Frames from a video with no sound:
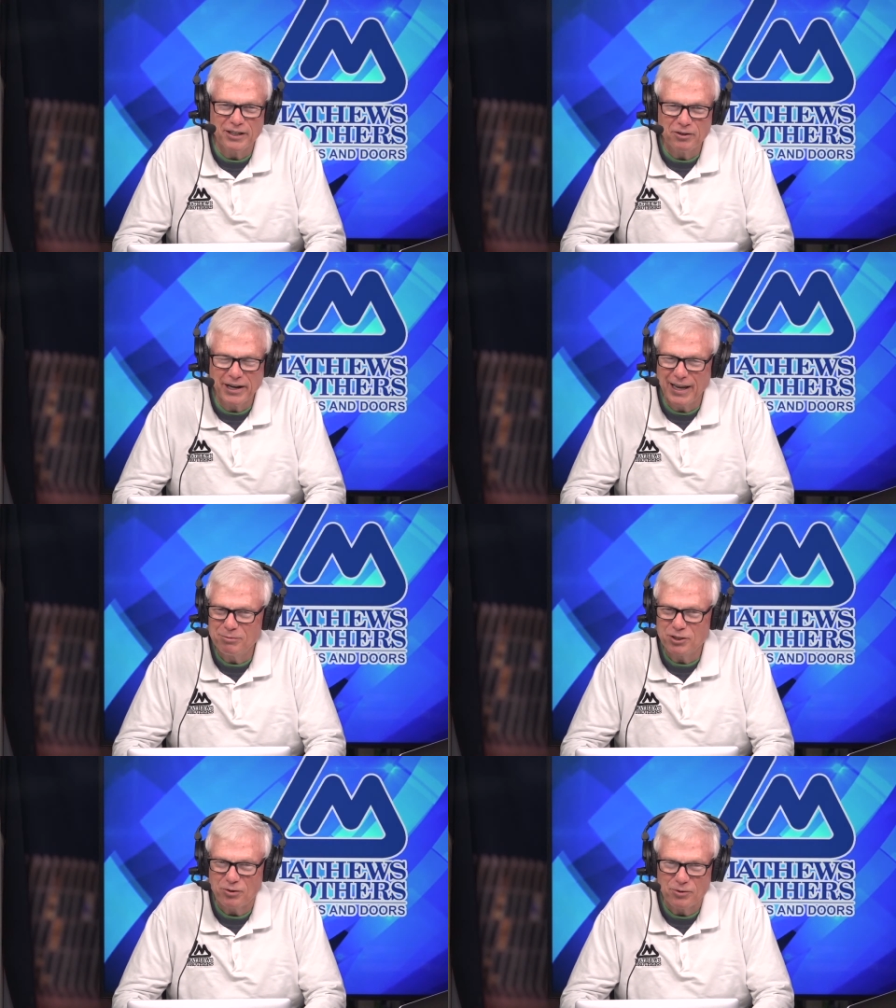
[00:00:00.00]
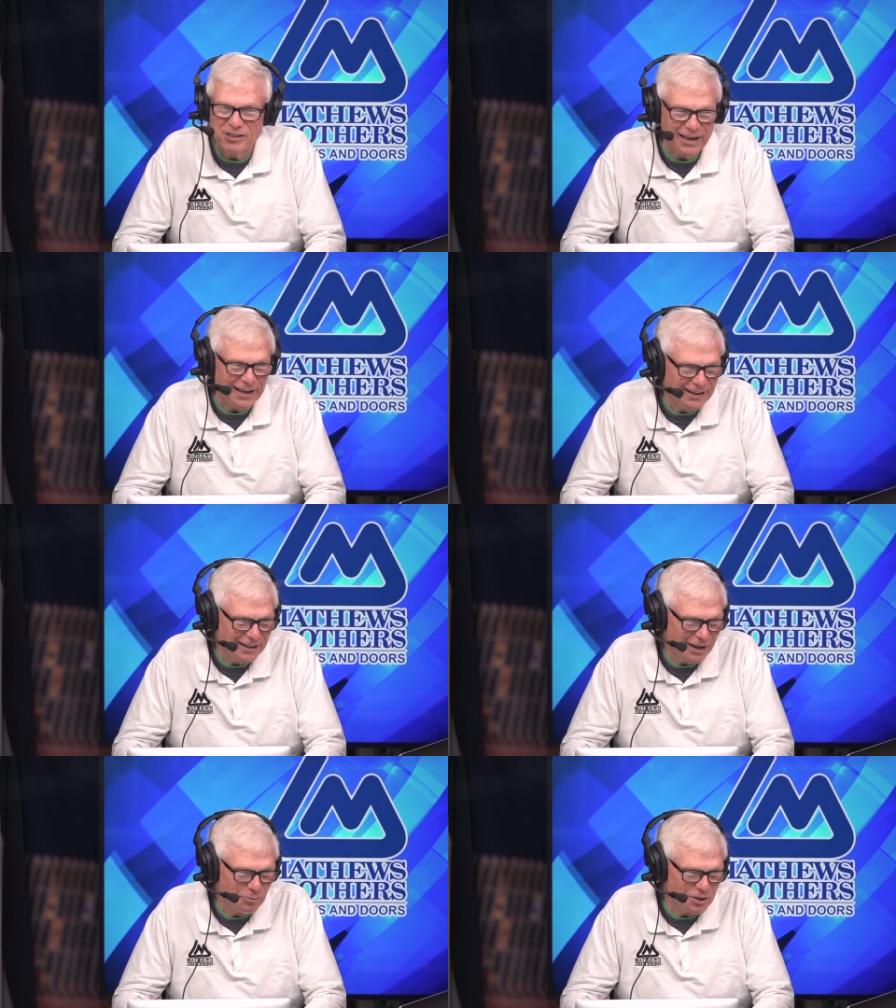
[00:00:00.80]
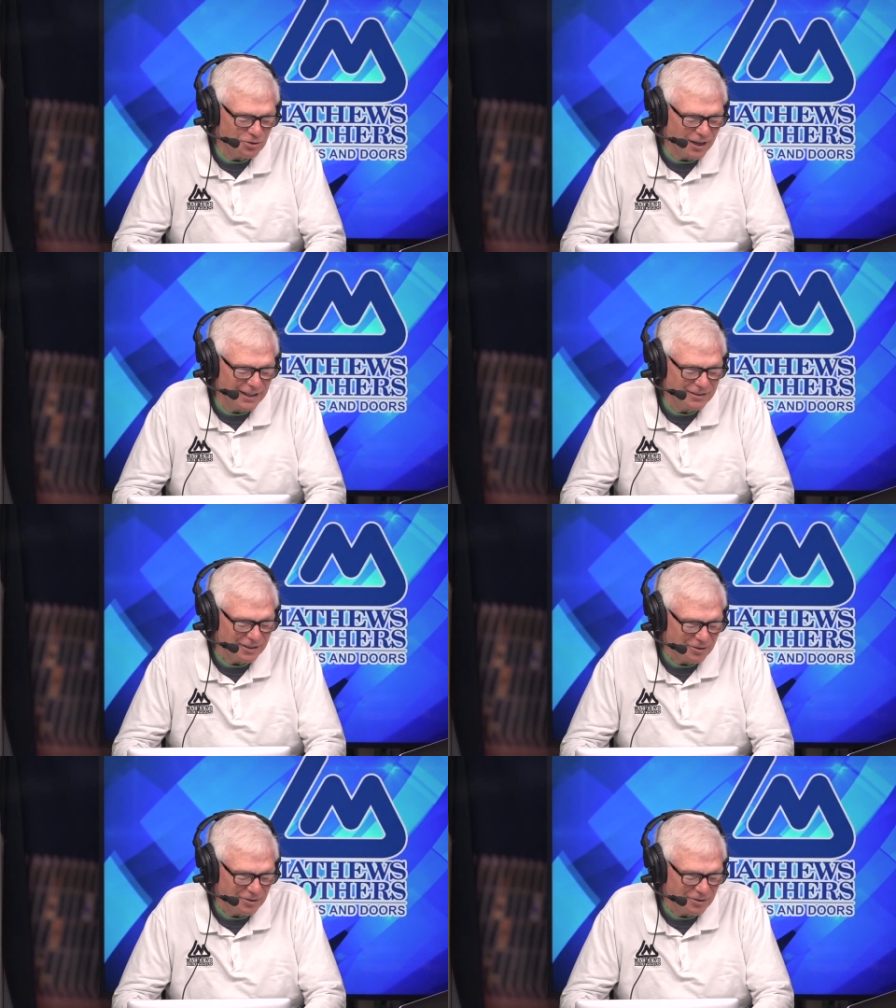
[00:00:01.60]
New Hampshire would say. They would try to.